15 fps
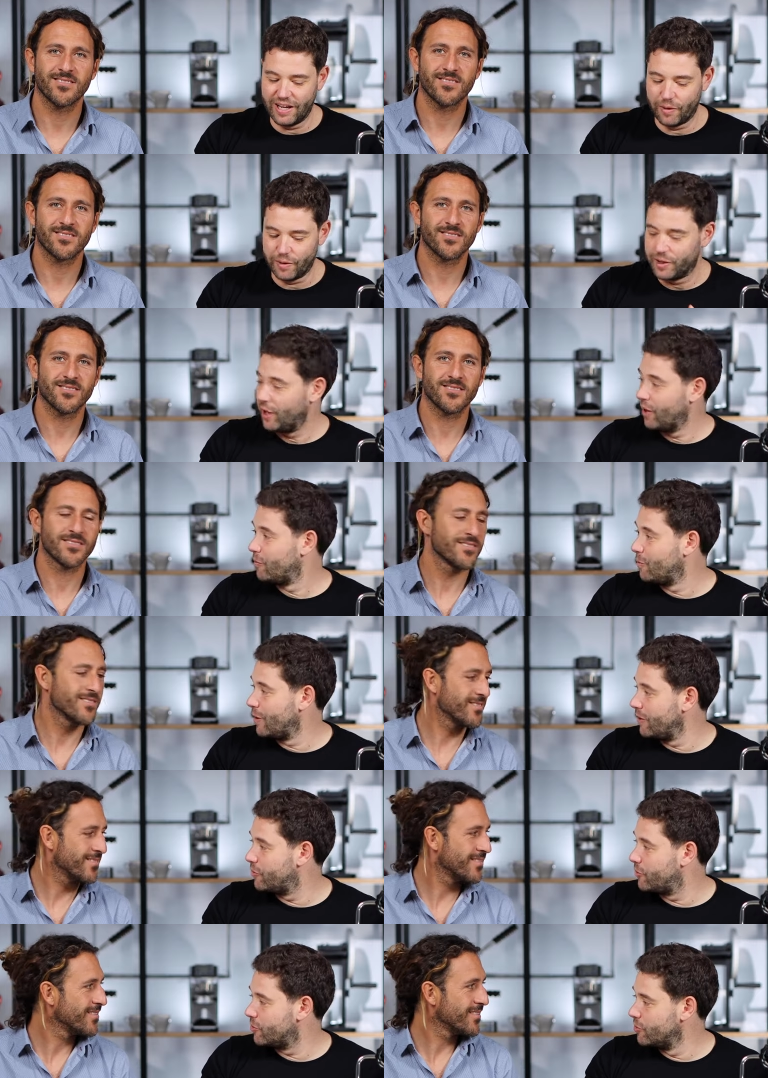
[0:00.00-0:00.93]
Speaker 1: Now we're going to
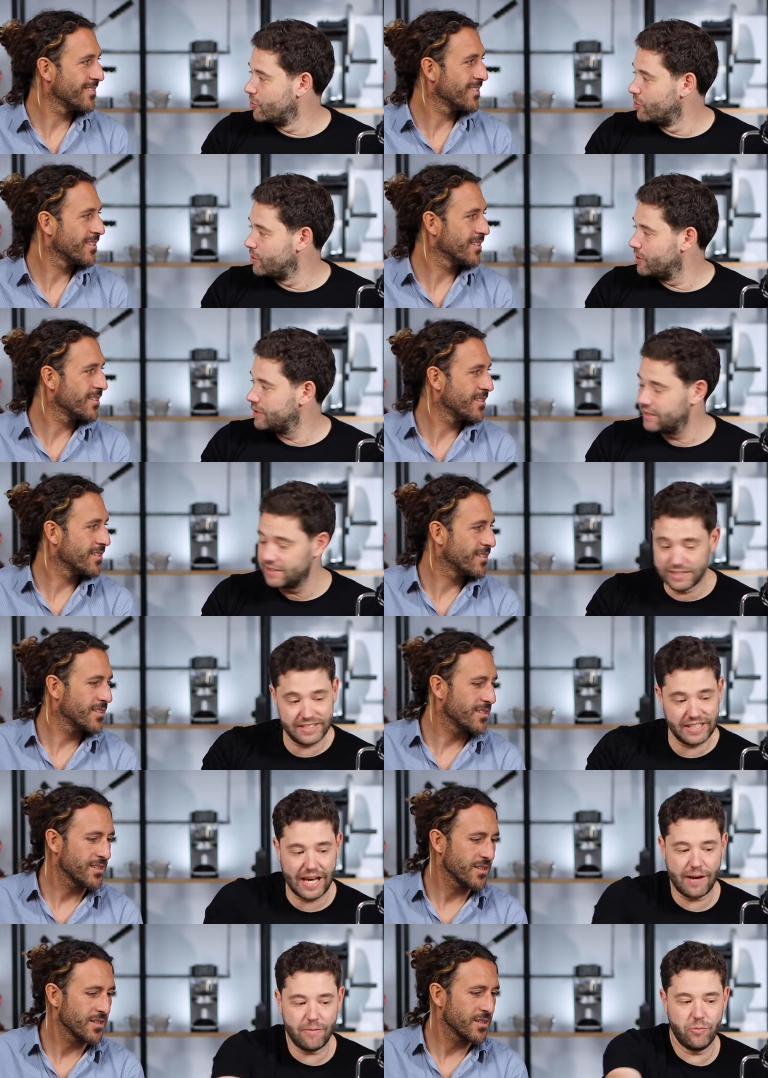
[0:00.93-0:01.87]
run through the
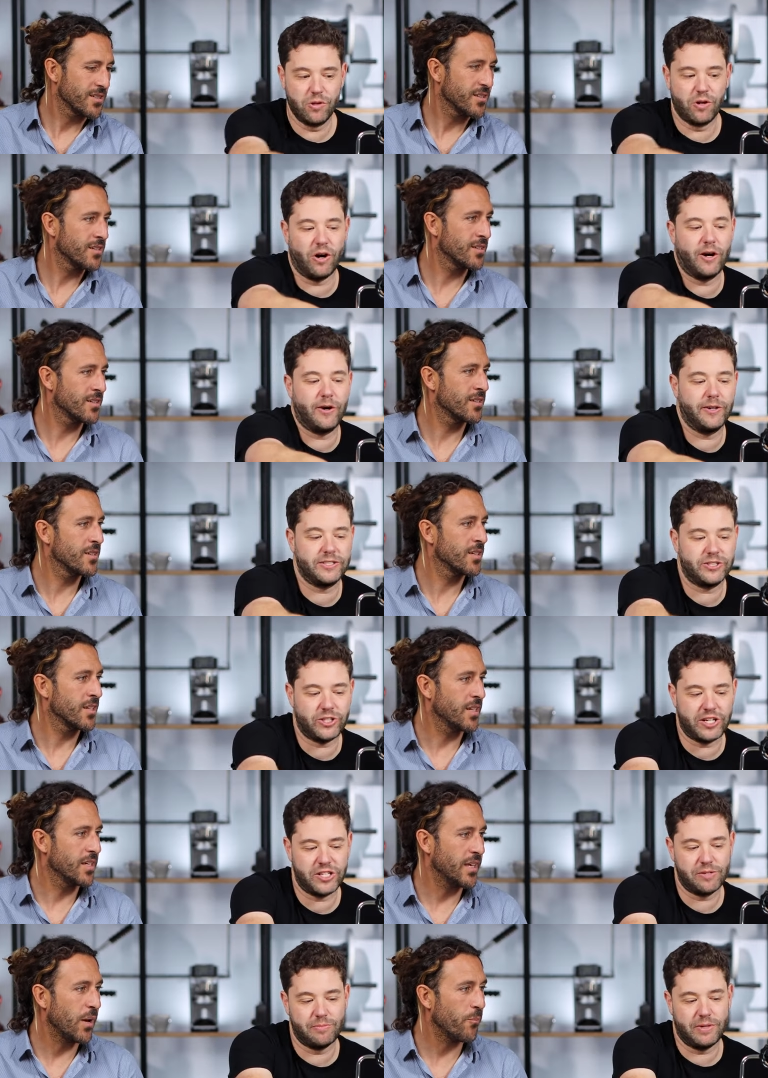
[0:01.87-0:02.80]
same with the higher
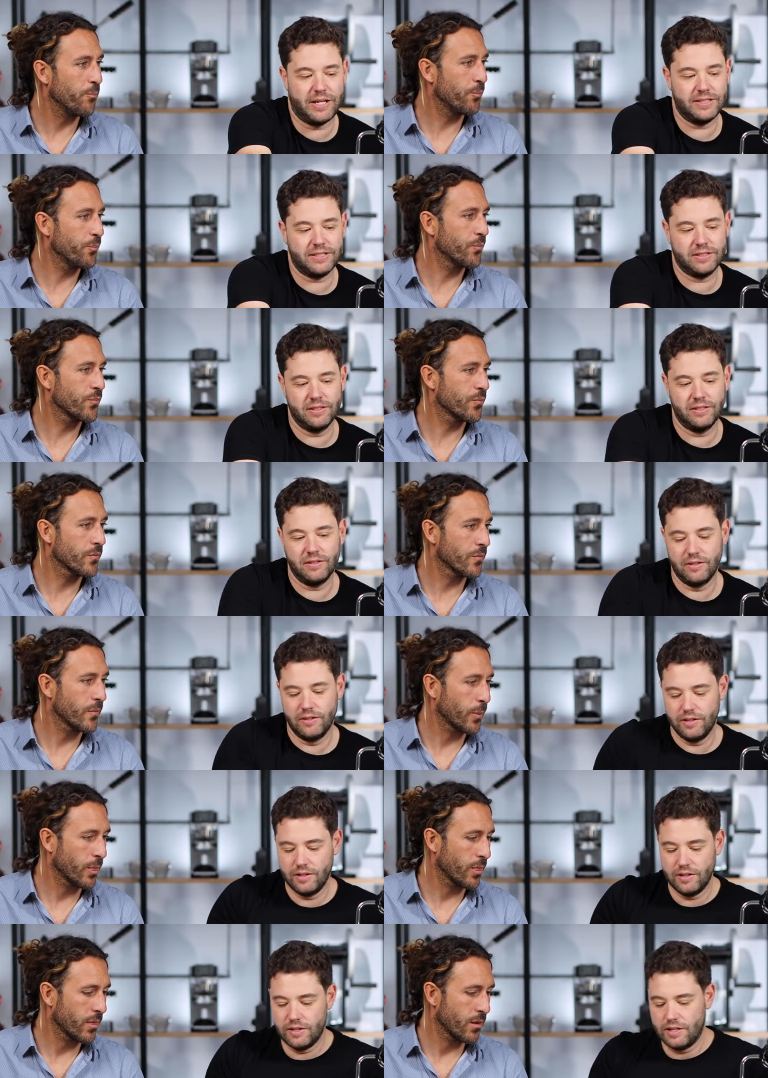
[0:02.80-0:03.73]
extraction yep. basket.
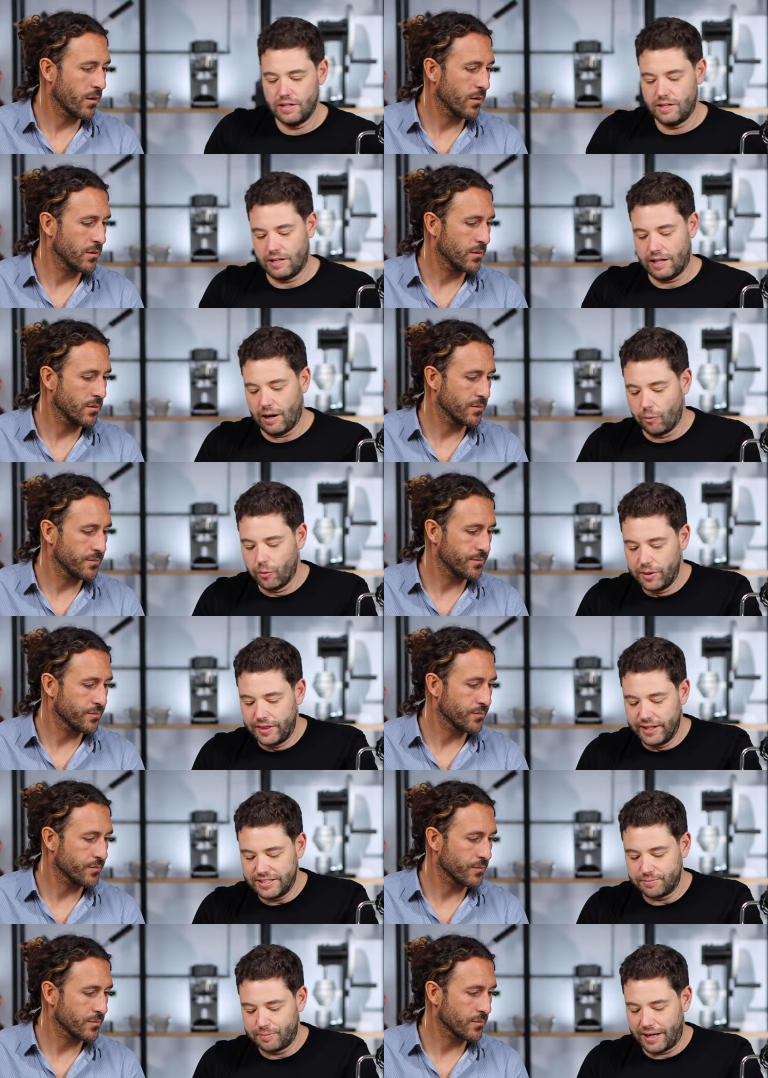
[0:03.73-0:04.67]
Now with
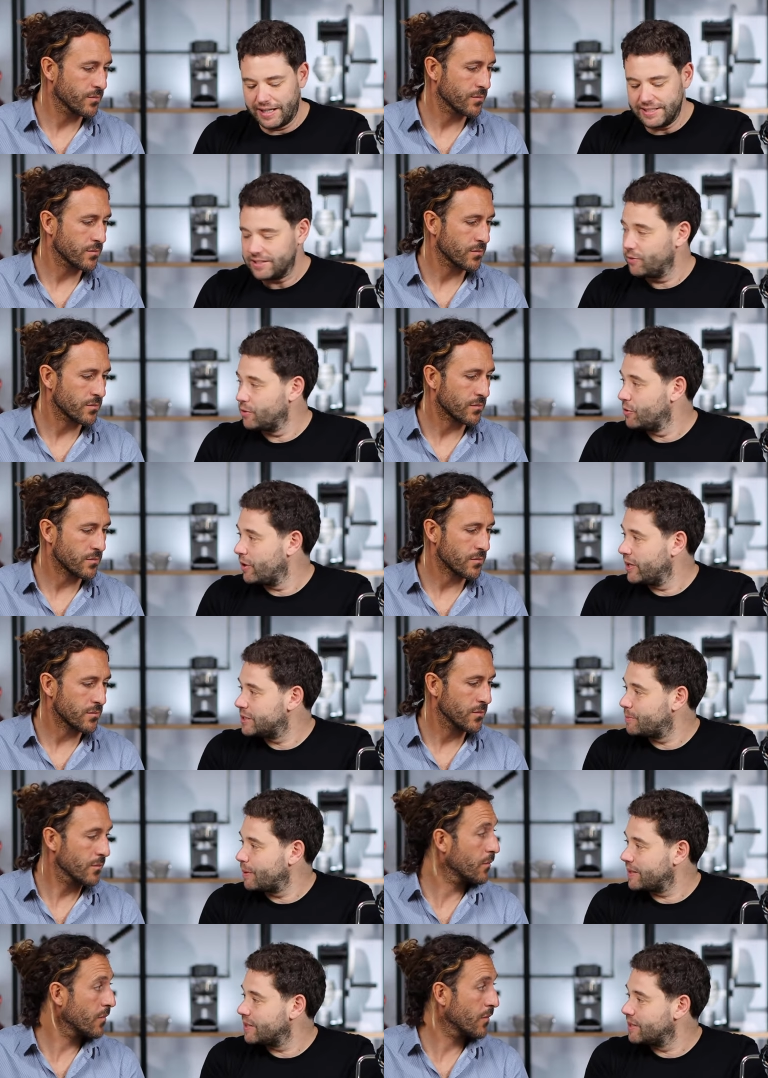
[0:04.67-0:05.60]
this basket, we're not
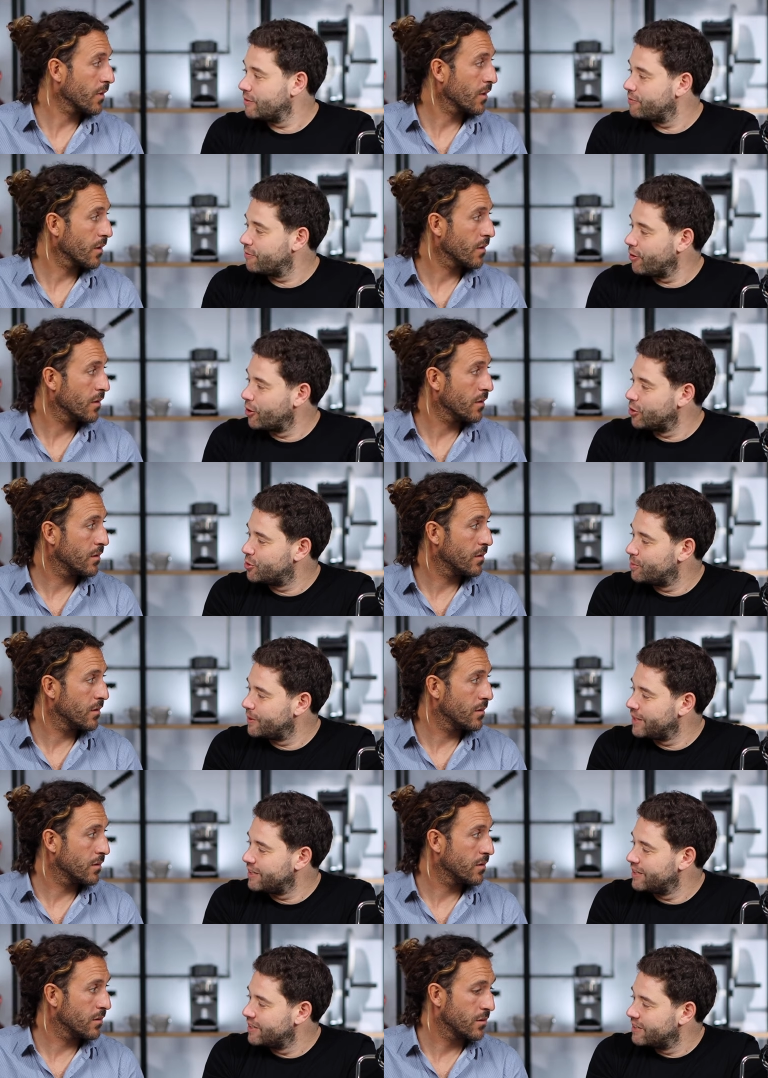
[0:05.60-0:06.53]
expecting the flow to
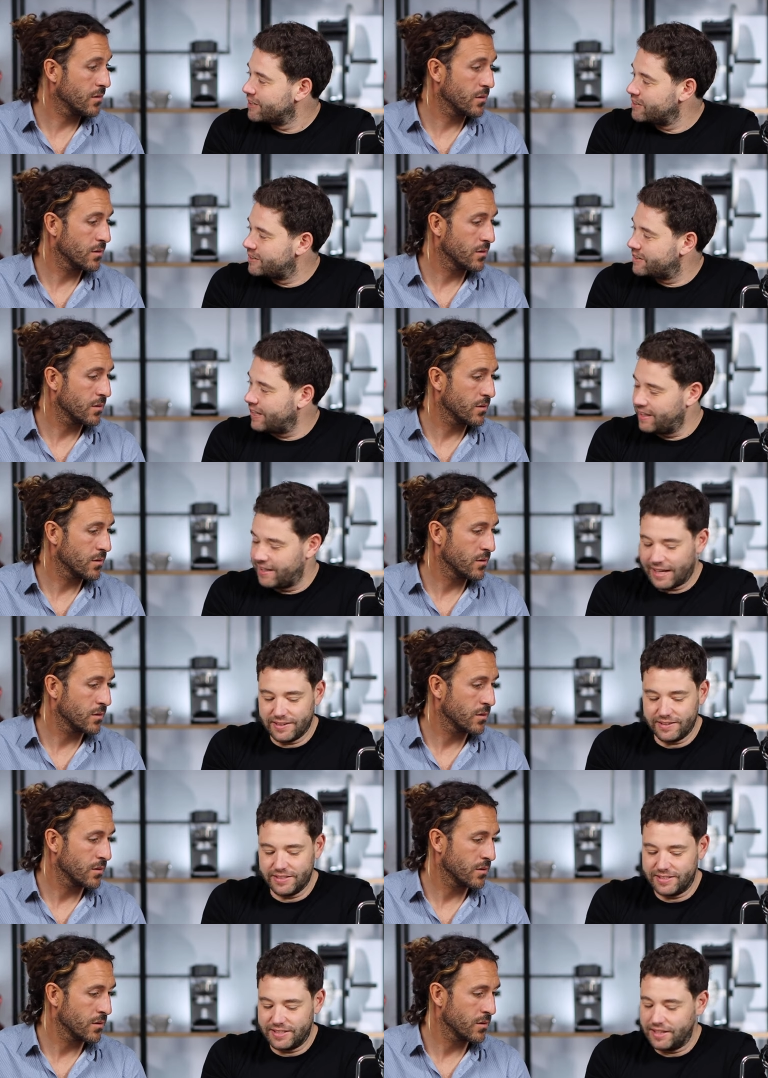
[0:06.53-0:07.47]
be dead
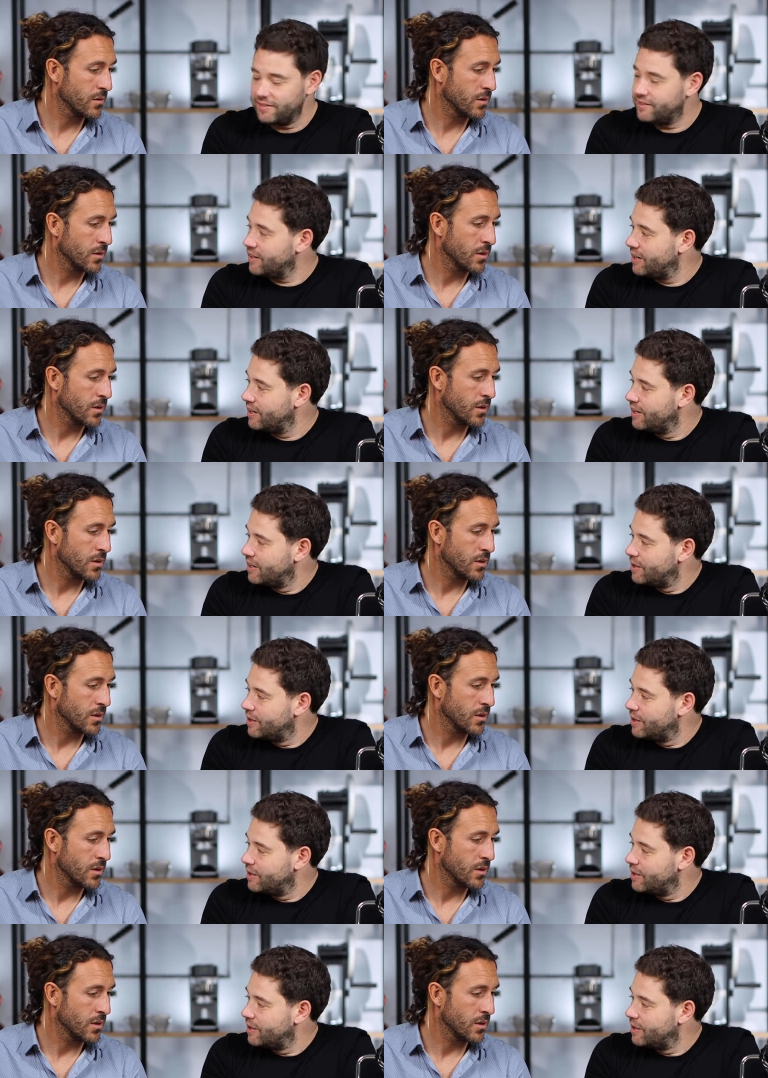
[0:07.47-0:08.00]
down the center